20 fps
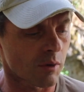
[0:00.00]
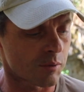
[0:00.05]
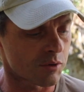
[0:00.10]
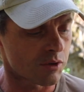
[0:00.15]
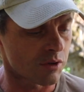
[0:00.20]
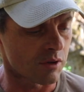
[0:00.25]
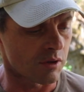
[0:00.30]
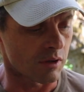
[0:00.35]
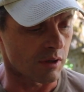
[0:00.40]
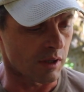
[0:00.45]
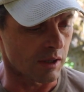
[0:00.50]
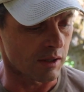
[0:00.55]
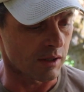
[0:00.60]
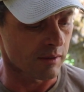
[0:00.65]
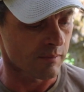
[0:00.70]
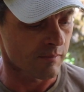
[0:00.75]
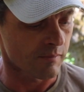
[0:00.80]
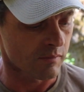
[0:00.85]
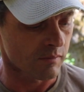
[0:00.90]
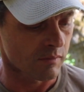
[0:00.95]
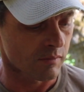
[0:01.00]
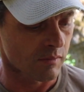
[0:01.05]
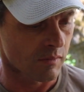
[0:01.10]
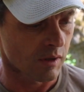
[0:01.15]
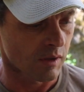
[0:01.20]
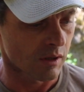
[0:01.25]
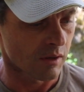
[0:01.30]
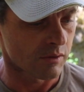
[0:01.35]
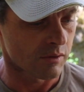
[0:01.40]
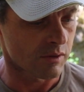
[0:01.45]
opportunity
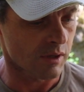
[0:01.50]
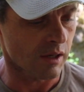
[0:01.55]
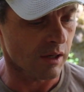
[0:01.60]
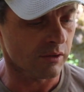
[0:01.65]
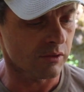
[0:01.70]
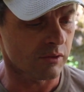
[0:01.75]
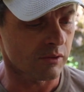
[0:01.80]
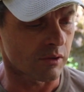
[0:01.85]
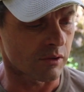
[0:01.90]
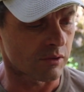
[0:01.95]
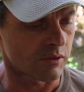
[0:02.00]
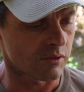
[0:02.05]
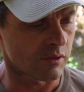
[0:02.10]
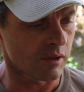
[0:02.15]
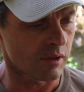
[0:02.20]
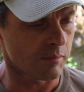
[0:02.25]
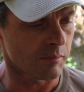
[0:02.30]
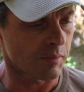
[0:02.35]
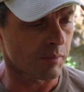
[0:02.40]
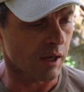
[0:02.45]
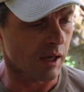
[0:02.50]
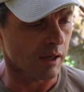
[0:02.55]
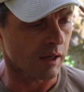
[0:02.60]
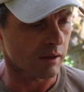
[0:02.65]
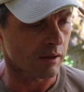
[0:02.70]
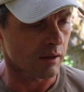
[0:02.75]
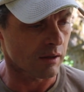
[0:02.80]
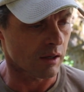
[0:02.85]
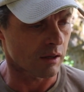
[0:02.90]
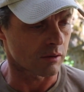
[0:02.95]
just to sit
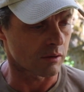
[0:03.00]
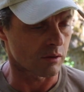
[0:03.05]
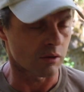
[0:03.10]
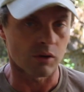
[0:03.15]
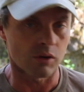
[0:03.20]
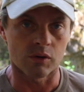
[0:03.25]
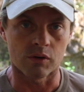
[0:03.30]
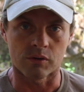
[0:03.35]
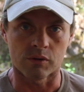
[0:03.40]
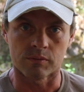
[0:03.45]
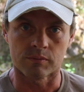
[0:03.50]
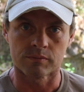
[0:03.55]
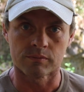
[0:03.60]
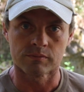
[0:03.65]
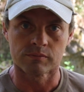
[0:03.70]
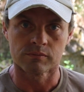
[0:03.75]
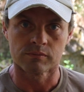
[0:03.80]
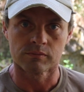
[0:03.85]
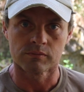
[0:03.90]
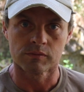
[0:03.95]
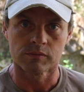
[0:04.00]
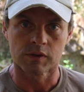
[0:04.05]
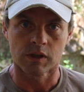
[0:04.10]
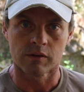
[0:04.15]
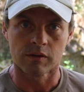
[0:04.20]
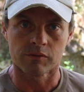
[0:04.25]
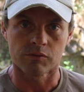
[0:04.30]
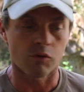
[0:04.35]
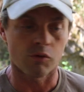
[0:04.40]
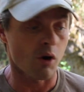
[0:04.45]
back and learn
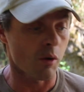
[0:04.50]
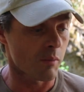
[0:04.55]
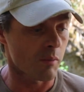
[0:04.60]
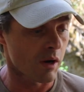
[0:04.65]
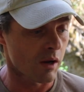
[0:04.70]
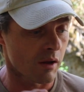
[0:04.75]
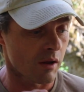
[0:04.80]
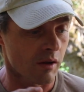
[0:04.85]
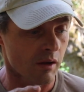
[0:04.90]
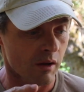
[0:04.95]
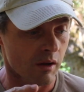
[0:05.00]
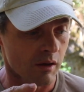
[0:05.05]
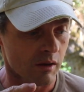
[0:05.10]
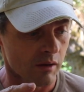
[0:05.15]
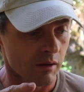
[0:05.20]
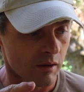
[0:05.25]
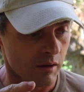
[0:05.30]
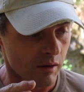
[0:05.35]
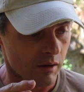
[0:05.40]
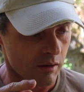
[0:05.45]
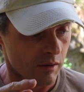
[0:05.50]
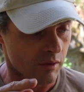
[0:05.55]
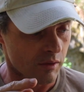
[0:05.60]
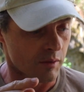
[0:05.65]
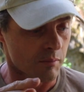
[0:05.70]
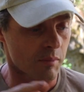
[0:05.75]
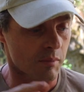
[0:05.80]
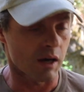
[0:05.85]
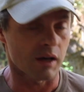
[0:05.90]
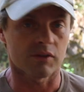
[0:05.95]
from
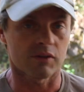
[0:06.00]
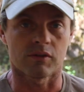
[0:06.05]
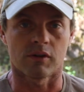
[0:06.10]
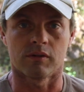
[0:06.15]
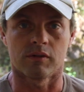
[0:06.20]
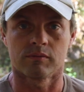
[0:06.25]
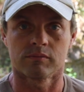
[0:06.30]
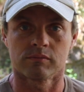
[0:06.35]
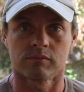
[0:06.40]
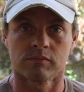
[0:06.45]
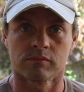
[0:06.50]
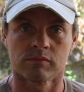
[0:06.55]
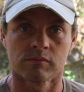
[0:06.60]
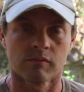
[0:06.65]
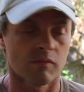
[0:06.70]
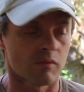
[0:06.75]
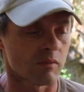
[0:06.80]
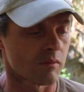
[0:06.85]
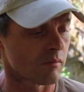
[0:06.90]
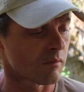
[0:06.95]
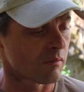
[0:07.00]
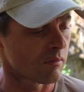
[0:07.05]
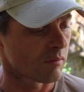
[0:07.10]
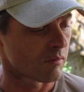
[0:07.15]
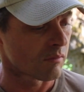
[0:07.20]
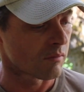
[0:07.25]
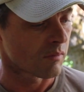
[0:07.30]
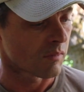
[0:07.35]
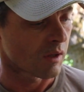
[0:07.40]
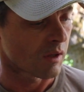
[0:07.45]
the master.
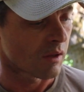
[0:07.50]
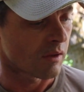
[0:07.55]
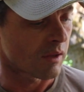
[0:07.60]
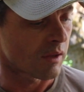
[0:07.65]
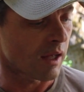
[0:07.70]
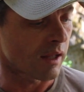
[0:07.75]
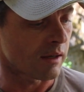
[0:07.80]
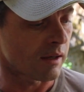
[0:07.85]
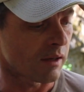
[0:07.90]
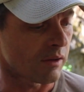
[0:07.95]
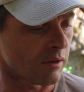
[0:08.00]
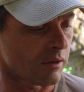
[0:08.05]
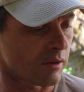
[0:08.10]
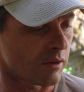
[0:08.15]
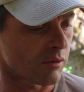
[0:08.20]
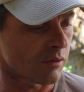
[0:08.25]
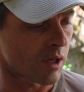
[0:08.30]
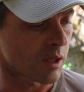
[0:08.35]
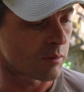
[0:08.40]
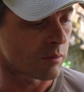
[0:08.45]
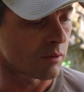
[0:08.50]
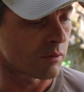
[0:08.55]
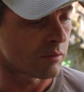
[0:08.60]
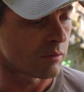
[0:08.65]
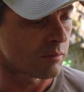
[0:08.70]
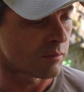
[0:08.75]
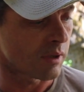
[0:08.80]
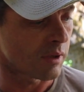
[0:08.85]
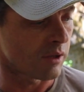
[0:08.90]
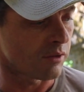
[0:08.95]
That is an incredible
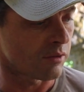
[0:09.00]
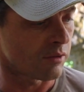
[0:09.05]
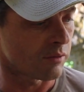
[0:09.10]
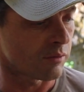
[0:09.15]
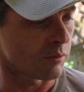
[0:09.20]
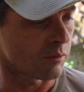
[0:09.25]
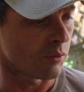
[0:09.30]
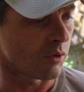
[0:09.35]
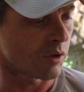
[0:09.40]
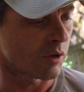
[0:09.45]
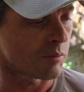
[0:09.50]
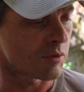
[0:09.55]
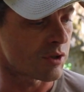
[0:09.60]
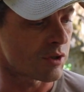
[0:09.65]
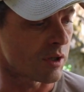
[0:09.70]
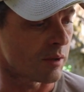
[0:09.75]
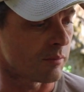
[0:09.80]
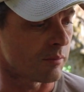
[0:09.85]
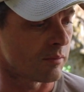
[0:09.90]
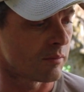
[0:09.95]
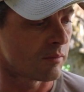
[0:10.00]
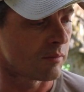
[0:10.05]
piece of workmanship.